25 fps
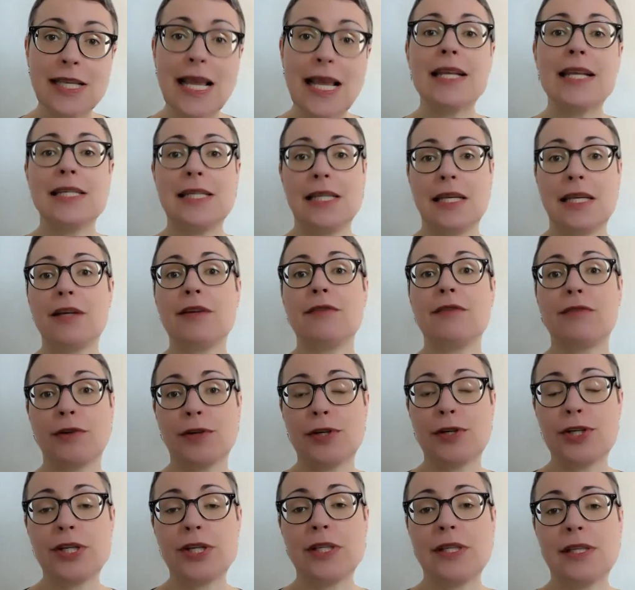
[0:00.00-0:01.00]
and
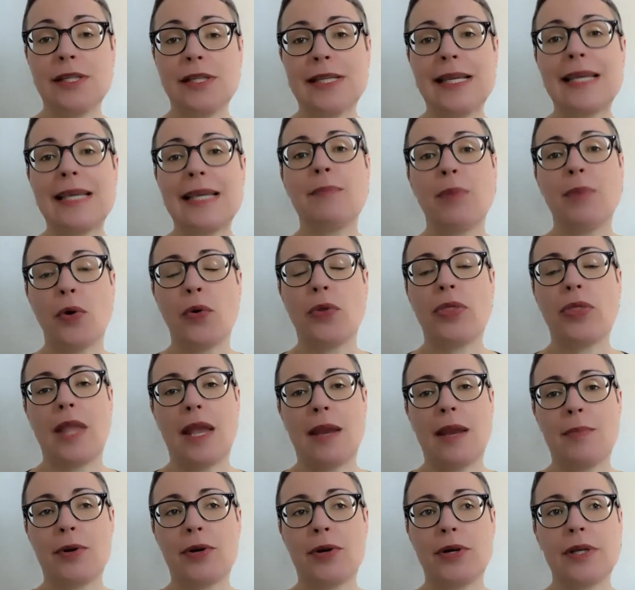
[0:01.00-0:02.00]
deconversions in both
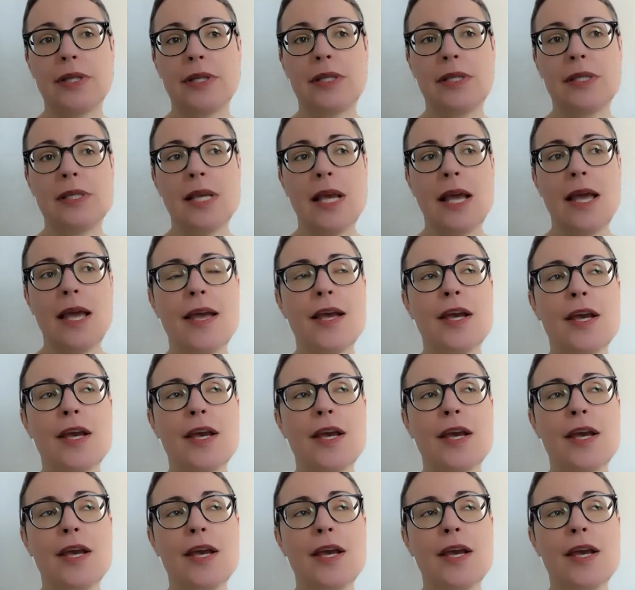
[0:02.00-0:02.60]
neighborhoods.